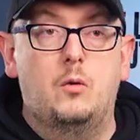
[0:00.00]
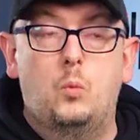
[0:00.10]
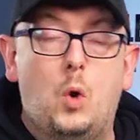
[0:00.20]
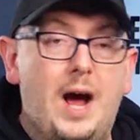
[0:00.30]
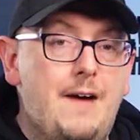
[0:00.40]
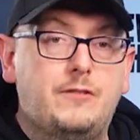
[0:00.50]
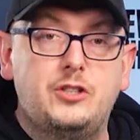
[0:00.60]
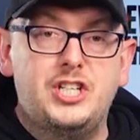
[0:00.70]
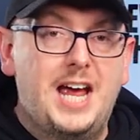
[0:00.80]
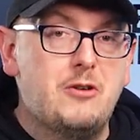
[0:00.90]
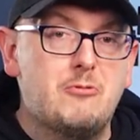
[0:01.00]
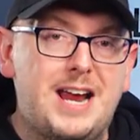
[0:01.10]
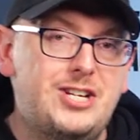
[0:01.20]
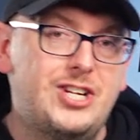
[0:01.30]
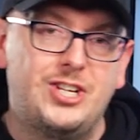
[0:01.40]
Whatever
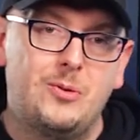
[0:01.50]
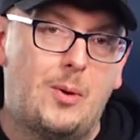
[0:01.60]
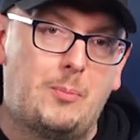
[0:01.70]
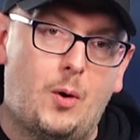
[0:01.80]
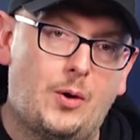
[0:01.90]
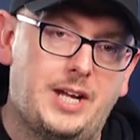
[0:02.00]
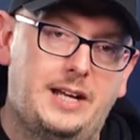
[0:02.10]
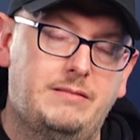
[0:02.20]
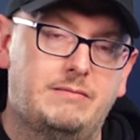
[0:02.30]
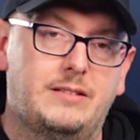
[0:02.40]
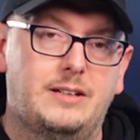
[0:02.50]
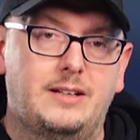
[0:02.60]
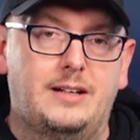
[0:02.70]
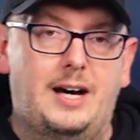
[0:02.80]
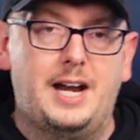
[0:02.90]
generation you were born in,
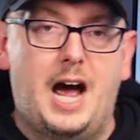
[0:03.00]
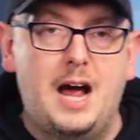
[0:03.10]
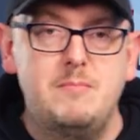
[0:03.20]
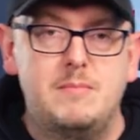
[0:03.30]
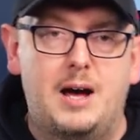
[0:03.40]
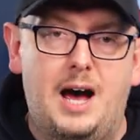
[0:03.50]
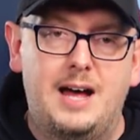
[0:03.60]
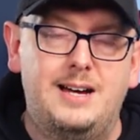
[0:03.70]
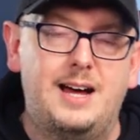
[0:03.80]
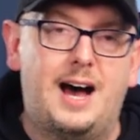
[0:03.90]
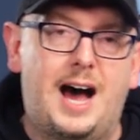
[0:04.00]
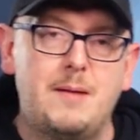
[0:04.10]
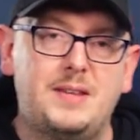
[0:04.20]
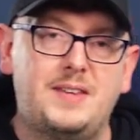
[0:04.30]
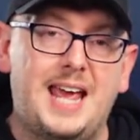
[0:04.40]
and
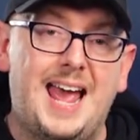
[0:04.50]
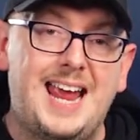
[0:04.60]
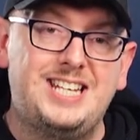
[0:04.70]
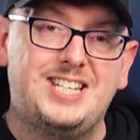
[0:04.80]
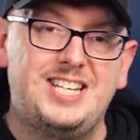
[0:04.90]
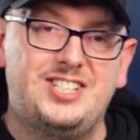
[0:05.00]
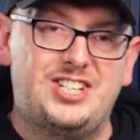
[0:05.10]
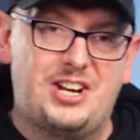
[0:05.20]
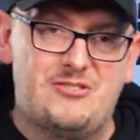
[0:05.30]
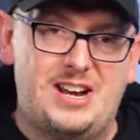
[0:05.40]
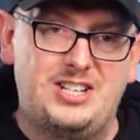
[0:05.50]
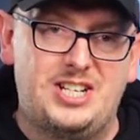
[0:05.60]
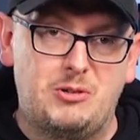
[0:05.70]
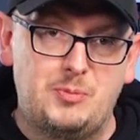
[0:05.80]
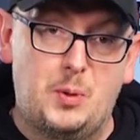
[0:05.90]
I'm in the 80s
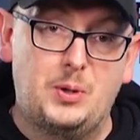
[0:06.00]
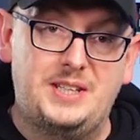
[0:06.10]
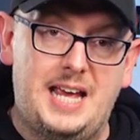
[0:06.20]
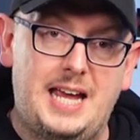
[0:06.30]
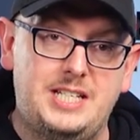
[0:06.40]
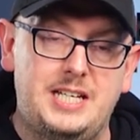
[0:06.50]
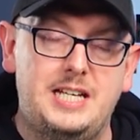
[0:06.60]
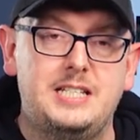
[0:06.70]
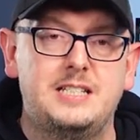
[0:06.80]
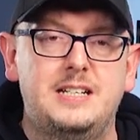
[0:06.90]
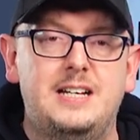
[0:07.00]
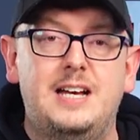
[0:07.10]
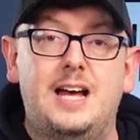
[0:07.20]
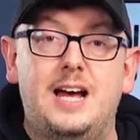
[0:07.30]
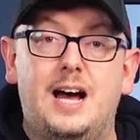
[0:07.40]
generation, I was born in the 80s,
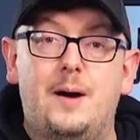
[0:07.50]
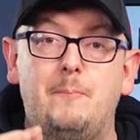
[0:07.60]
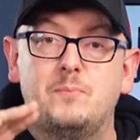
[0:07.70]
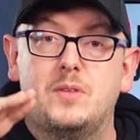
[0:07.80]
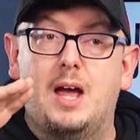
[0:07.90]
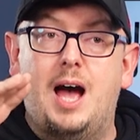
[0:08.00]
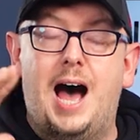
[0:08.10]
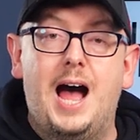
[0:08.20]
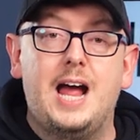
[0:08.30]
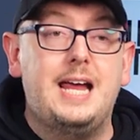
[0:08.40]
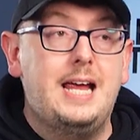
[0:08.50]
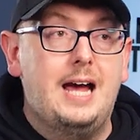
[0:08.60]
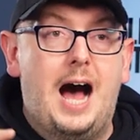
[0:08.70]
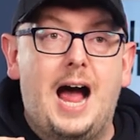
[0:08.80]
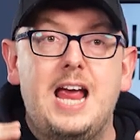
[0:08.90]

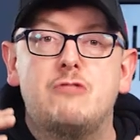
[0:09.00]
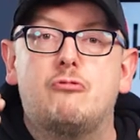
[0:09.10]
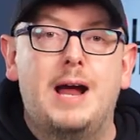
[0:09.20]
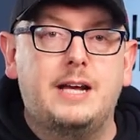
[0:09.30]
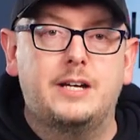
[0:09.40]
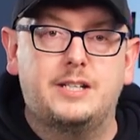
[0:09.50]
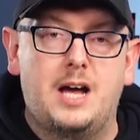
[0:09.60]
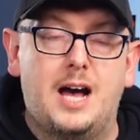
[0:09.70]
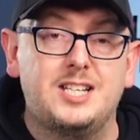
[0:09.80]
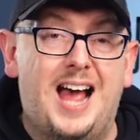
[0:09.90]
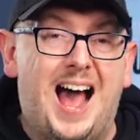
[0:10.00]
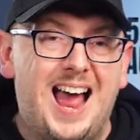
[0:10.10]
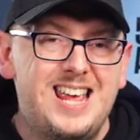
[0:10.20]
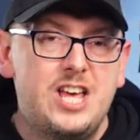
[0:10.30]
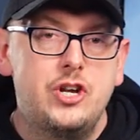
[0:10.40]
I recognize
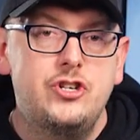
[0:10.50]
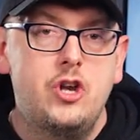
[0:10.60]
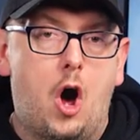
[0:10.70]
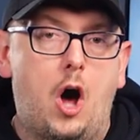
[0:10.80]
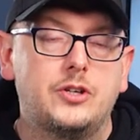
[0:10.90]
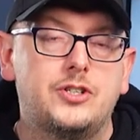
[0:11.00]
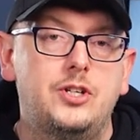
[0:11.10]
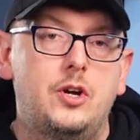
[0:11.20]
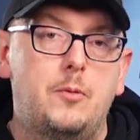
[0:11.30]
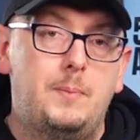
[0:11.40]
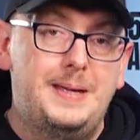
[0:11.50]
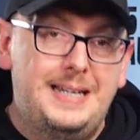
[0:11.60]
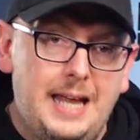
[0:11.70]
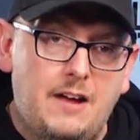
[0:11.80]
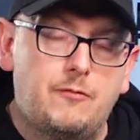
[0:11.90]
I cannot be
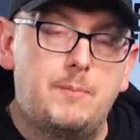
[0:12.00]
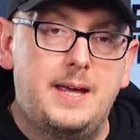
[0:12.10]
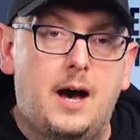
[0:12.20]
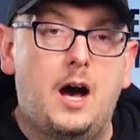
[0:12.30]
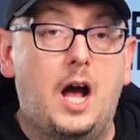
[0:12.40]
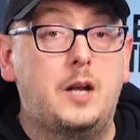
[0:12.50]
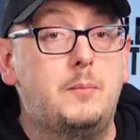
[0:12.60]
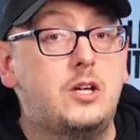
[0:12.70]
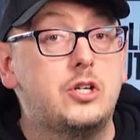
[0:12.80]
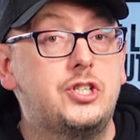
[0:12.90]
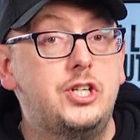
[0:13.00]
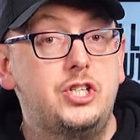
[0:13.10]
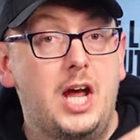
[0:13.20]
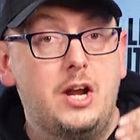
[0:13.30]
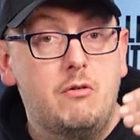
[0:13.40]
left behind because the
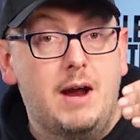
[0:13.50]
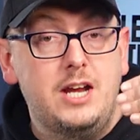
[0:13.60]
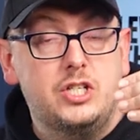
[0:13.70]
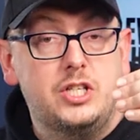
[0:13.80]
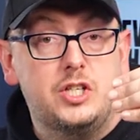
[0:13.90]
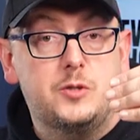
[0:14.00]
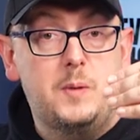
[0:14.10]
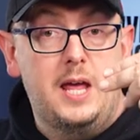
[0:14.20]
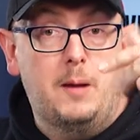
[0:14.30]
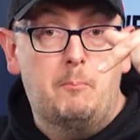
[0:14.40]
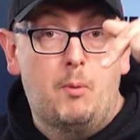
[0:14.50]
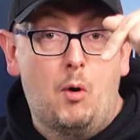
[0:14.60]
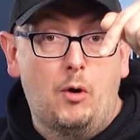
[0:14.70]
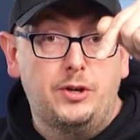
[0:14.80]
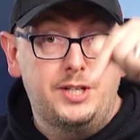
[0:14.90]
generation that's being
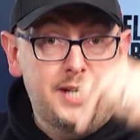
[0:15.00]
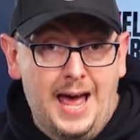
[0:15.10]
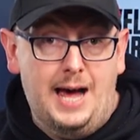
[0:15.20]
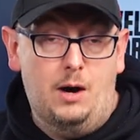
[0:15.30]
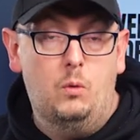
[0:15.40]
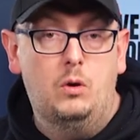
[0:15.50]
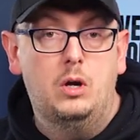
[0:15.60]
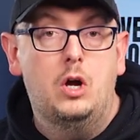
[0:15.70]
born now